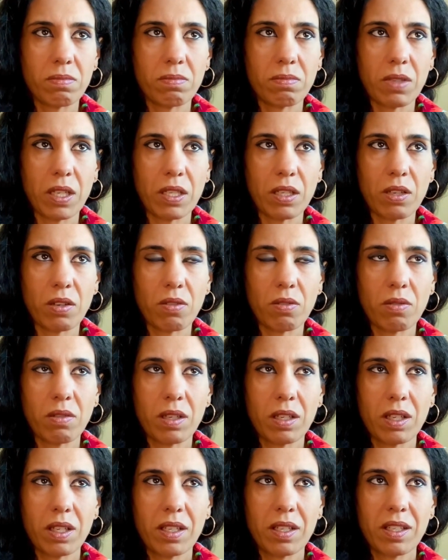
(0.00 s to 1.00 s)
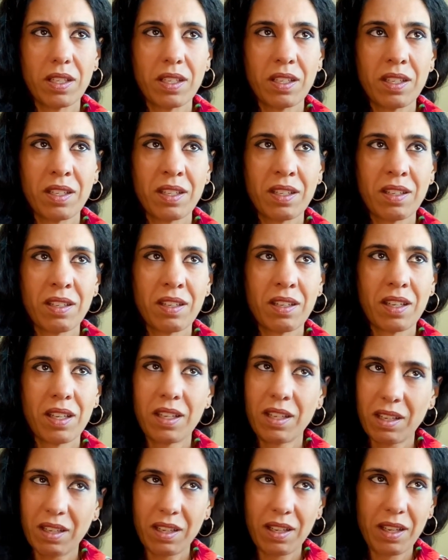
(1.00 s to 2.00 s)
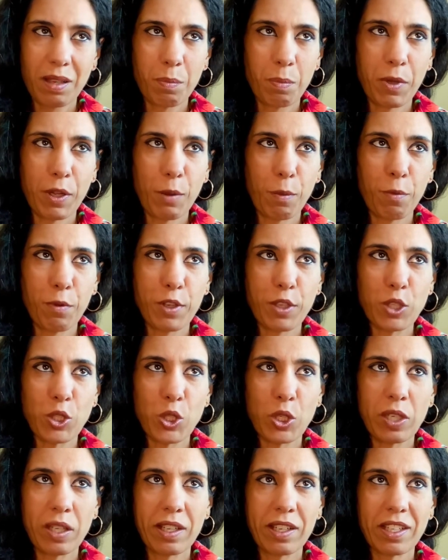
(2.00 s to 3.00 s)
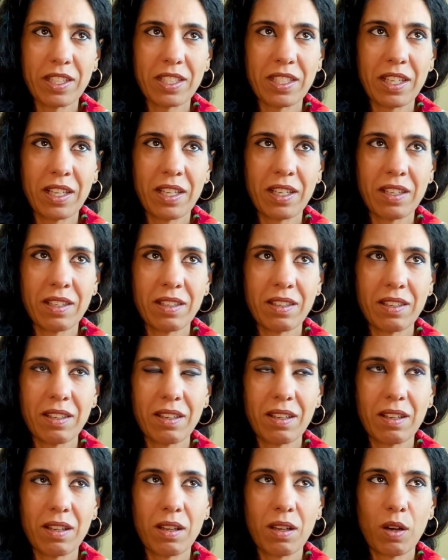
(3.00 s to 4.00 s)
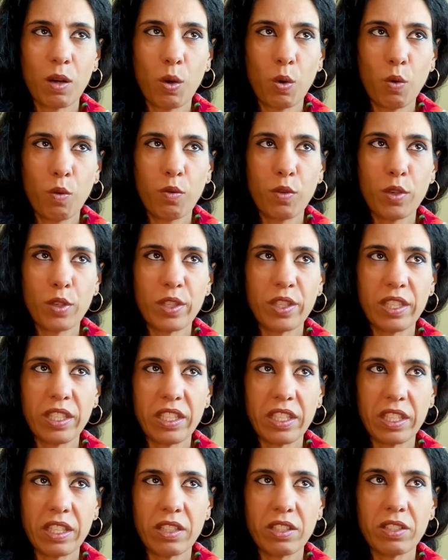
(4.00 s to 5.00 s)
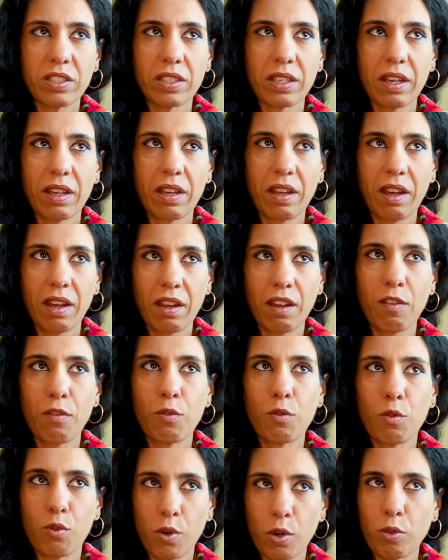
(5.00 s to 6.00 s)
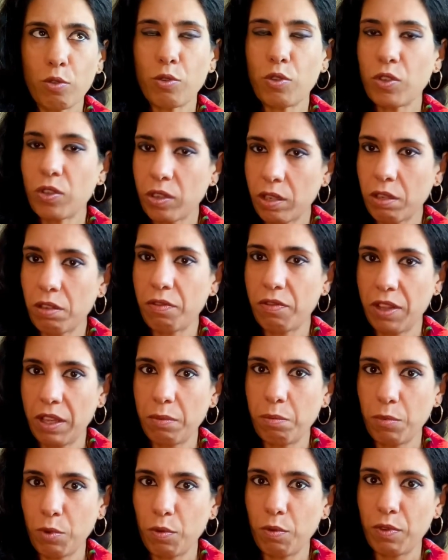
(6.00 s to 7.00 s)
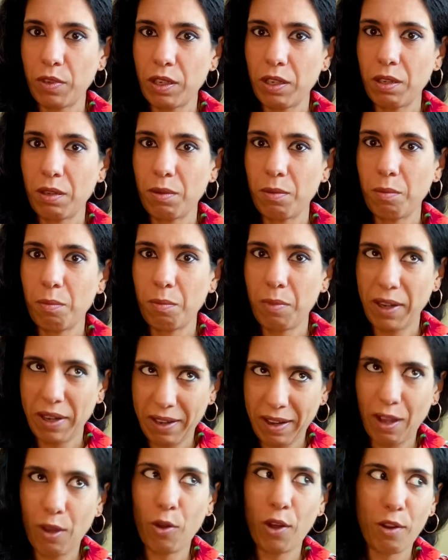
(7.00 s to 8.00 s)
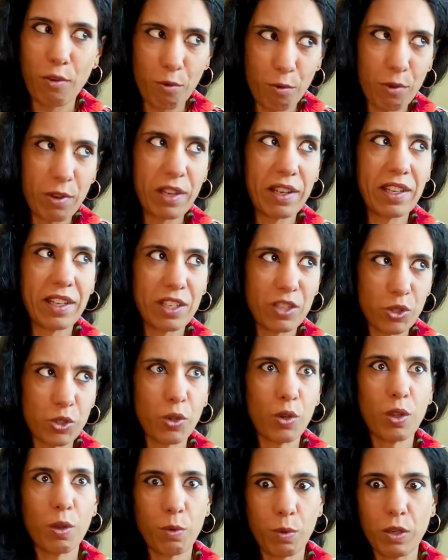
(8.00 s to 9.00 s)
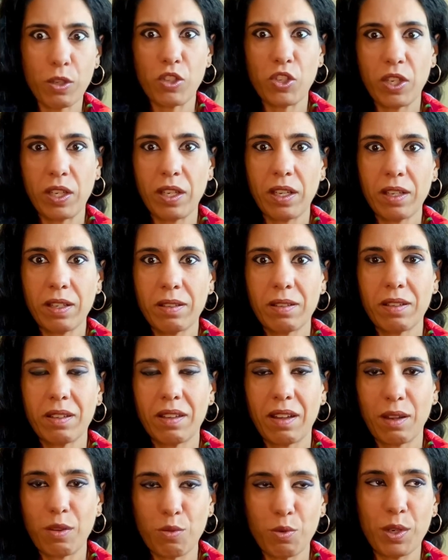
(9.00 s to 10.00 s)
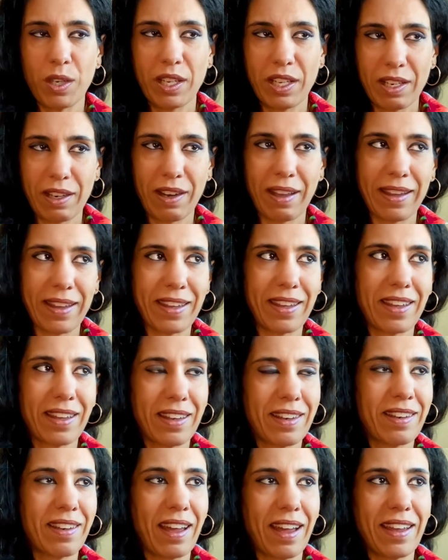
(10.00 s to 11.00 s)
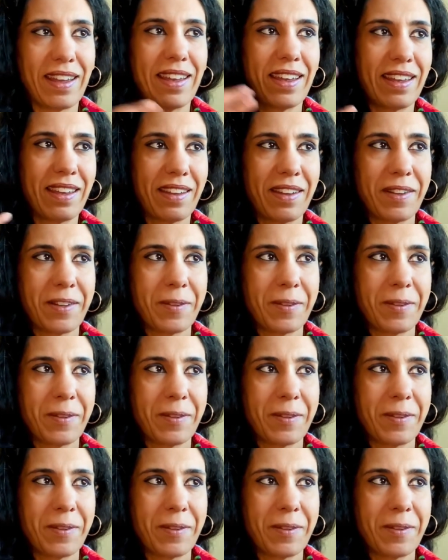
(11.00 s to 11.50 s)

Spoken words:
There you go. And Pulp Fiction, like I said, over the years, I have grown to love that movie. By now, I really enjoy watching it. I really like it. I